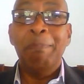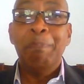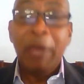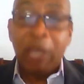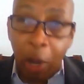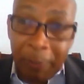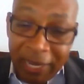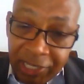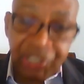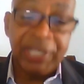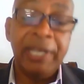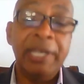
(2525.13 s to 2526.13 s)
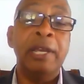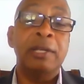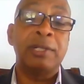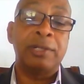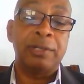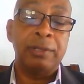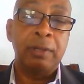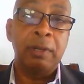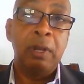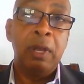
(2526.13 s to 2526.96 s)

become ingenious